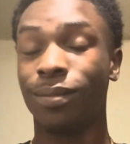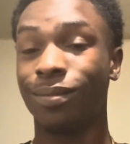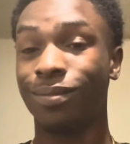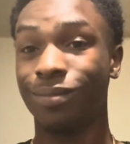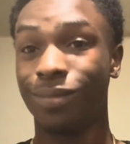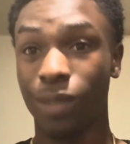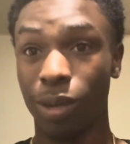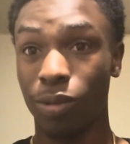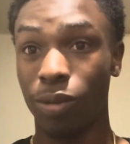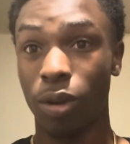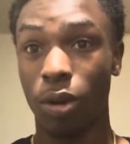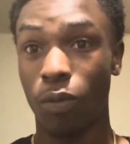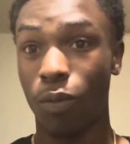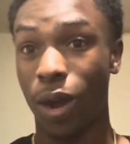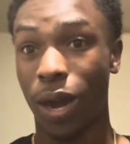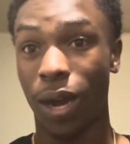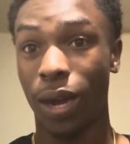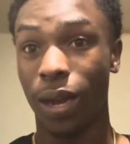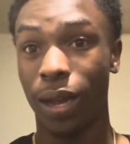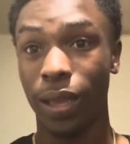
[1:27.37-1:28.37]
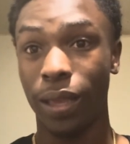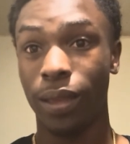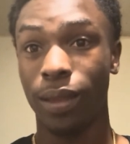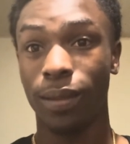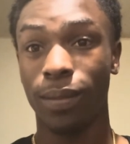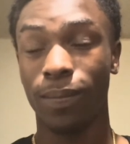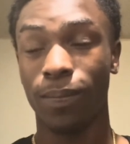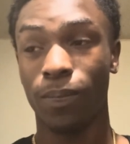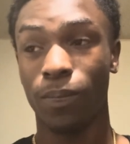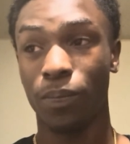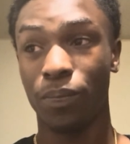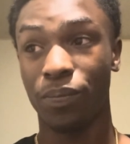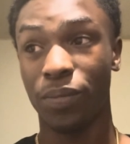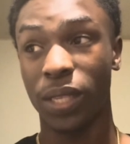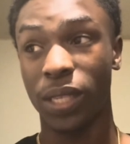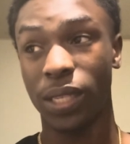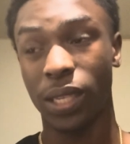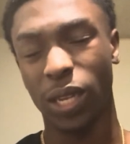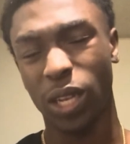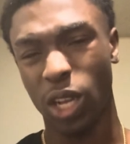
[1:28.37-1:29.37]
Don't know why.
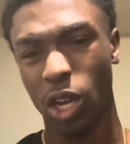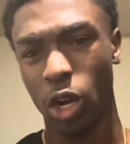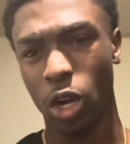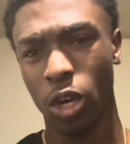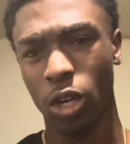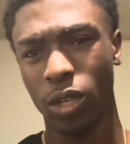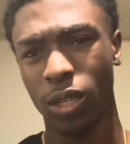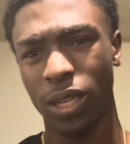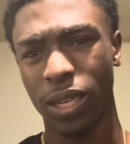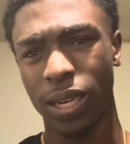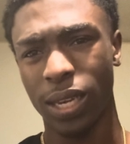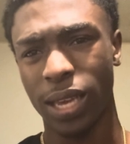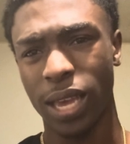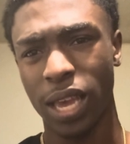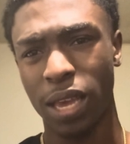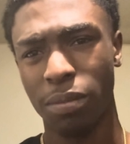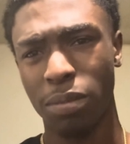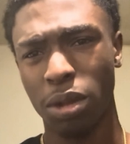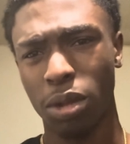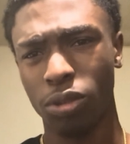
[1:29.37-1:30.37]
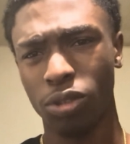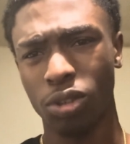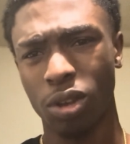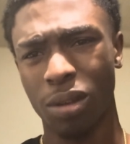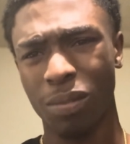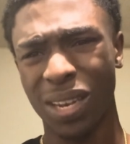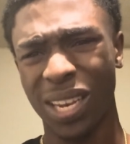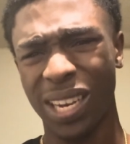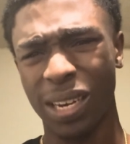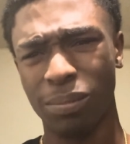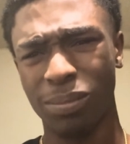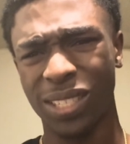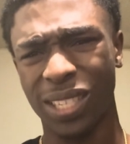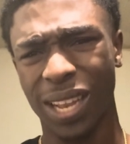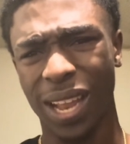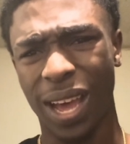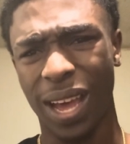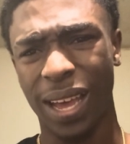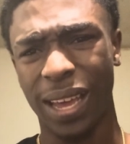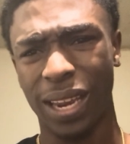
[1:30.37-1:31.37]
It's a little early in the game though, so I'm gonna let him
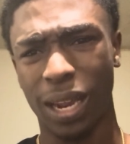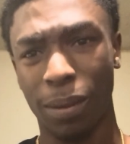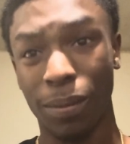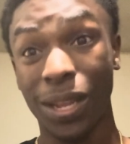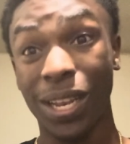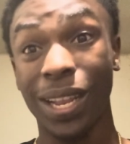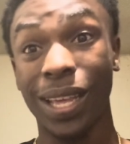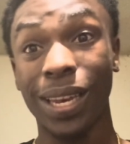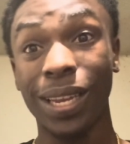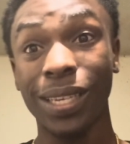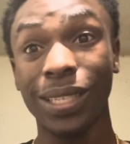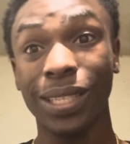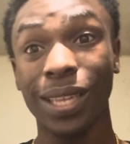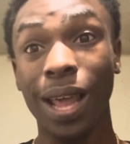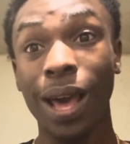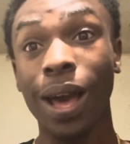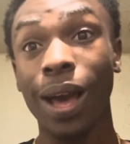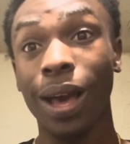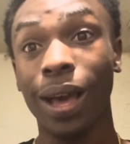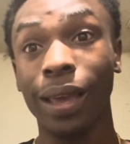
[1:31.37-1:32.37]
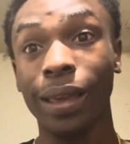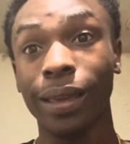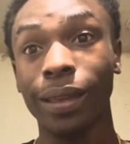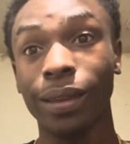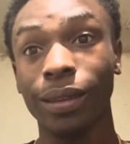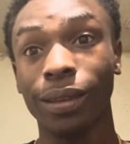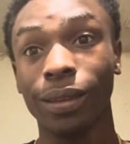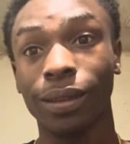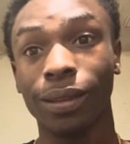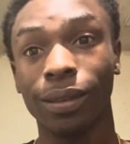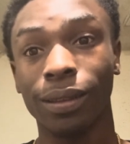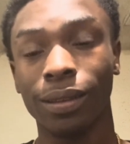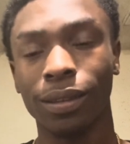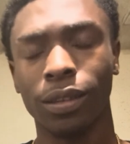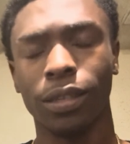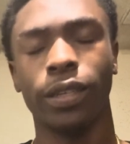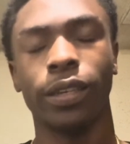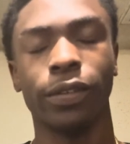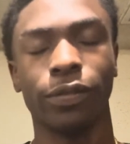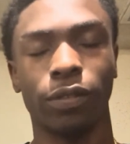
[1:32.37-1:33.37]
slide. I'm gonna let it slide.
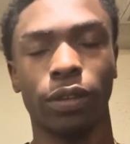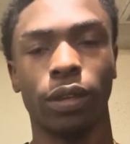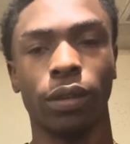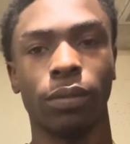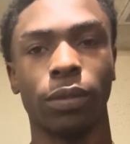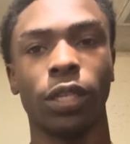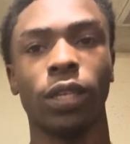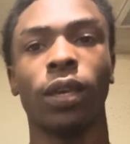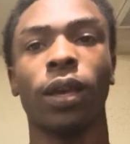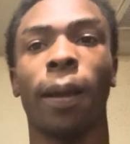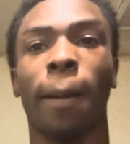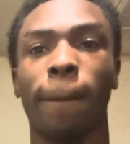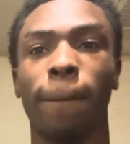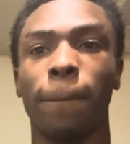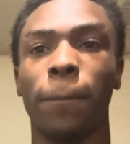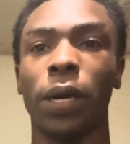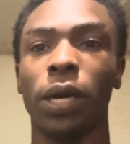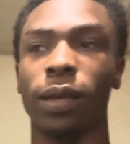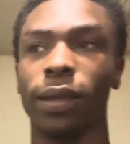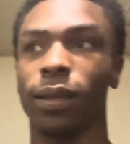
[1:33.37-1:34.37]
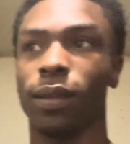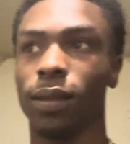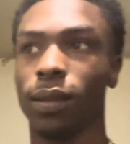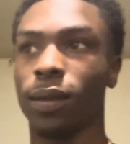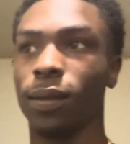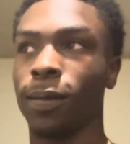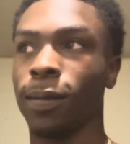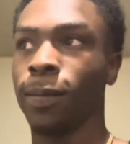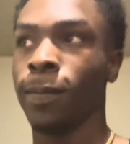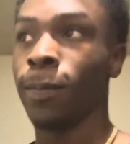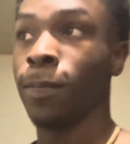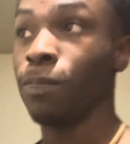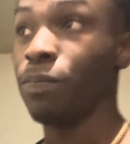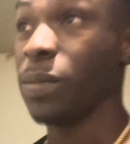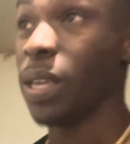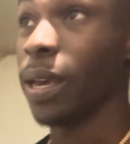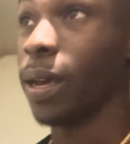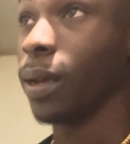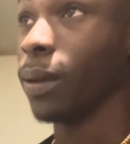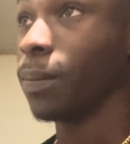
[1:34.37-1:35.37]
You feel me? But
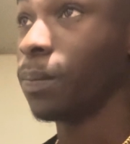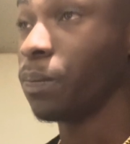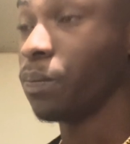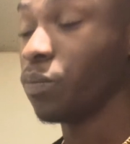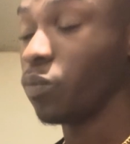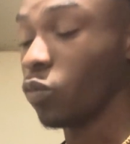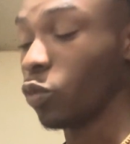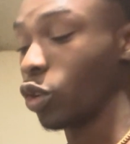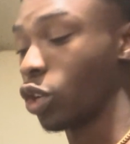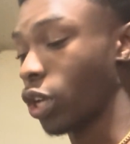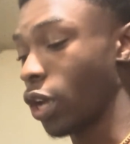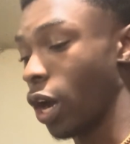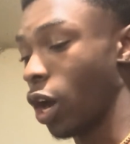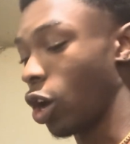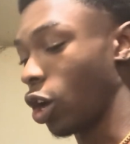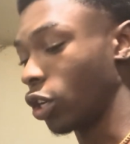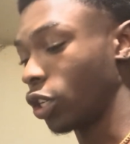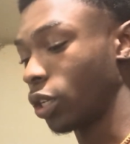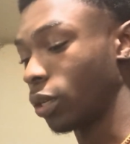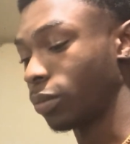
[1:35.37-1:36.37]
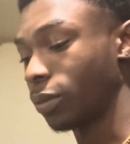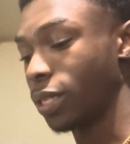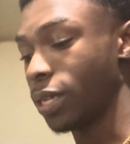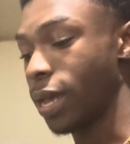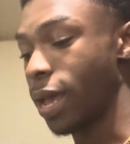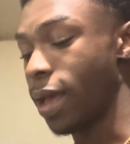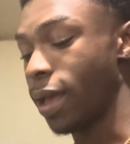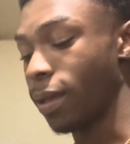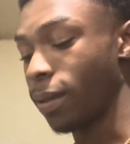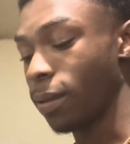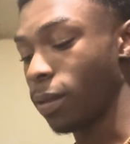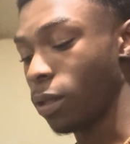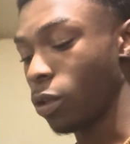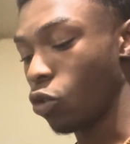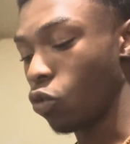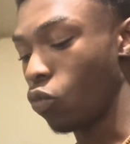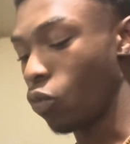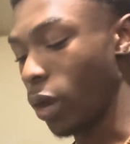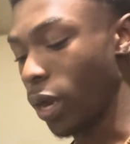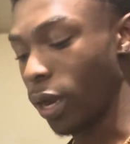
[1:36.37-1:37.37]
yeah, caught up to that
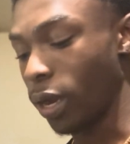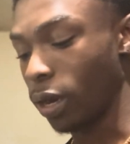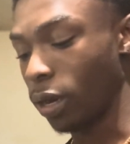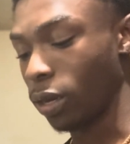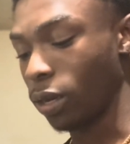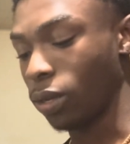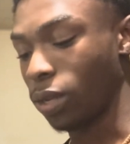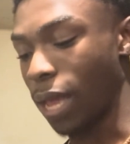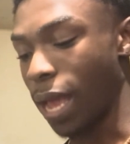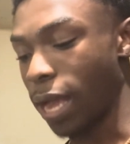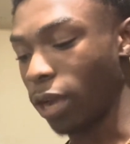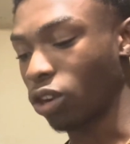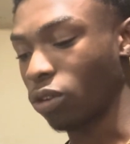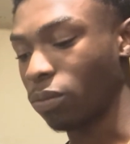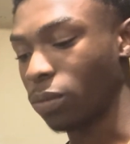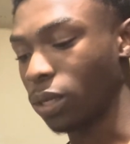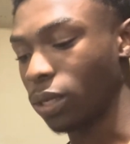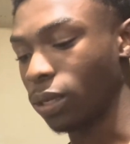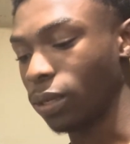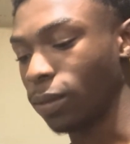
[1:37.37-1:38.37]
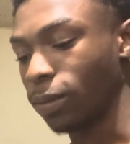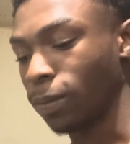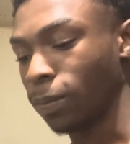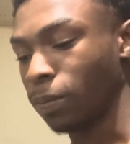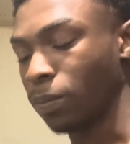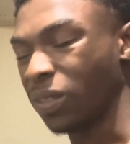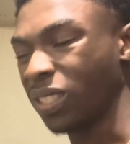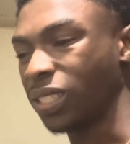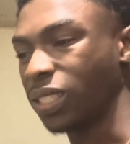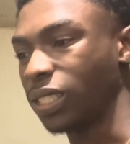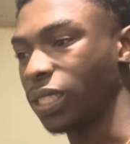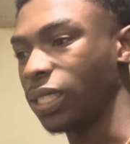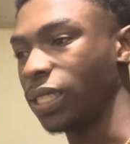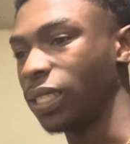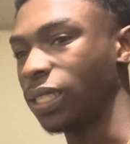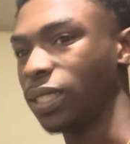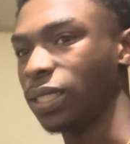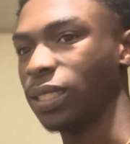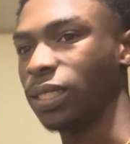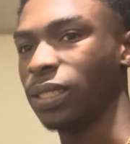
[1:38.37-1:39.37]
where Lacrima,
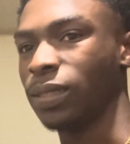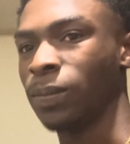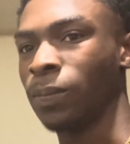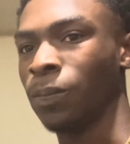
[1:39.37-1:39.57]
this